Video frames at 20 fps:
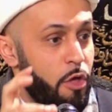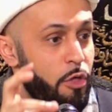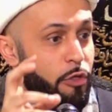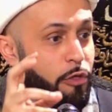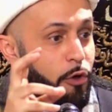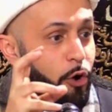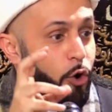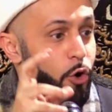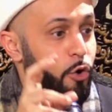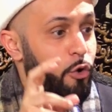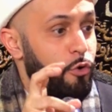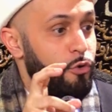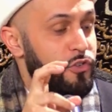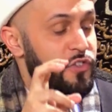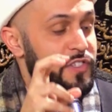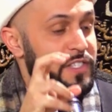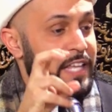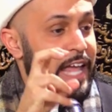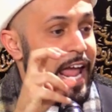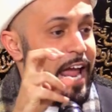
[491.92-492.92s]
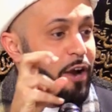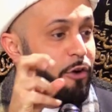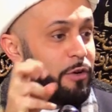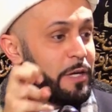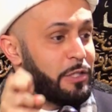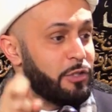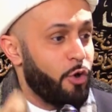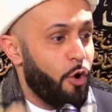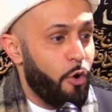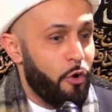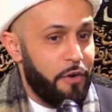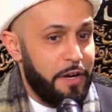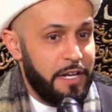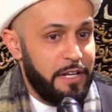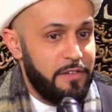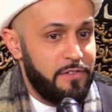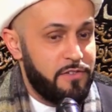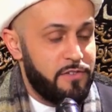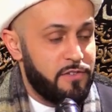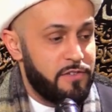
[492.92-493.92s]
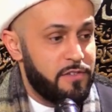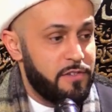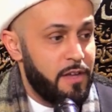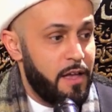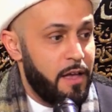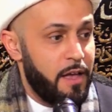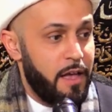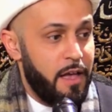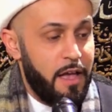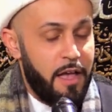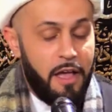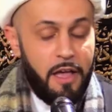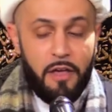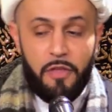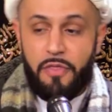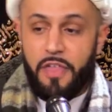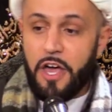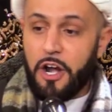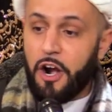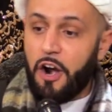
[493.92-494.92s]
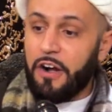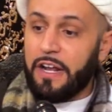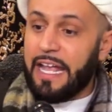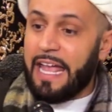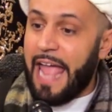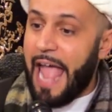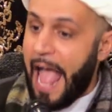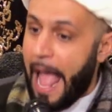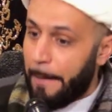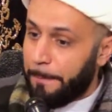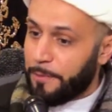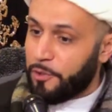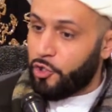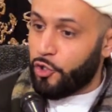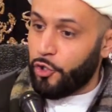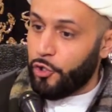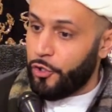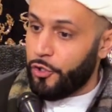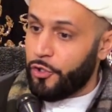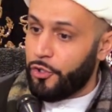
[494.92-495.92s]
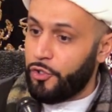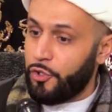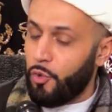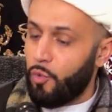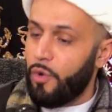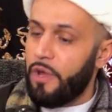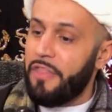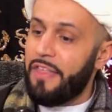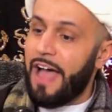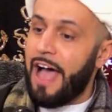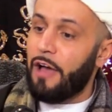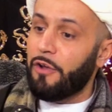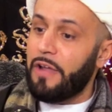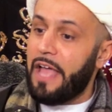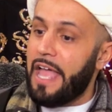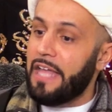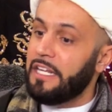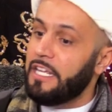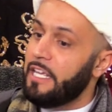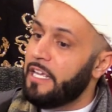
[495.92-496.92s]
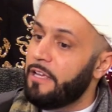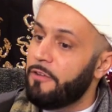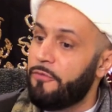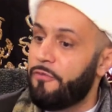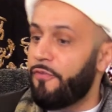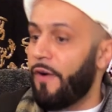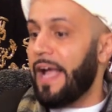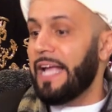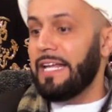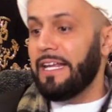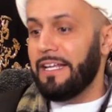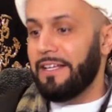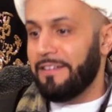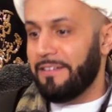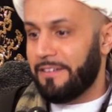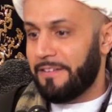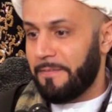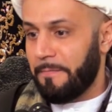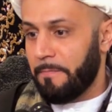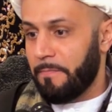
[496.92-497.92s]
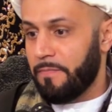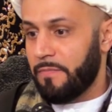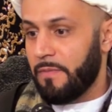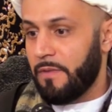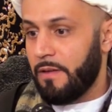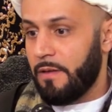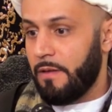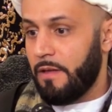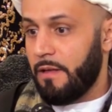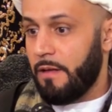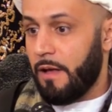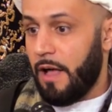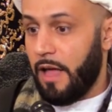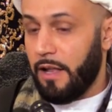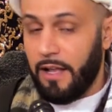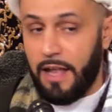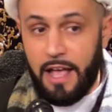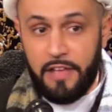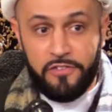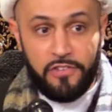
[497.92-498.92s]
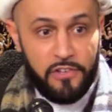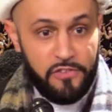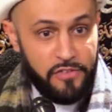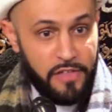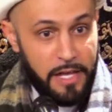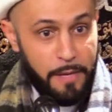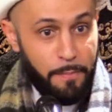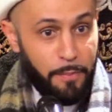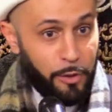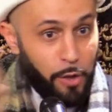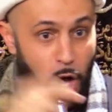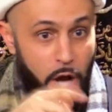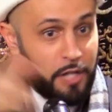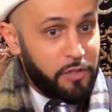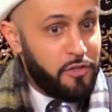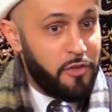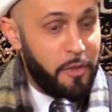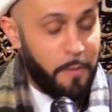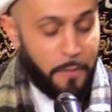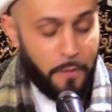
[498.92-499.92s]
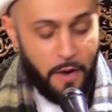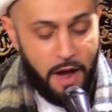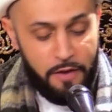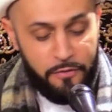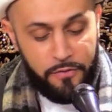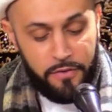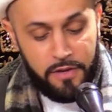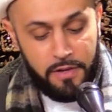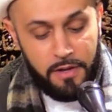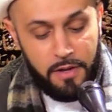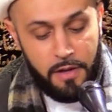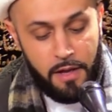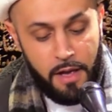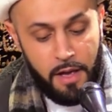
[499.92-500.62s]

those territories that are captured without any fighting. Allah says they belong to the Prophet.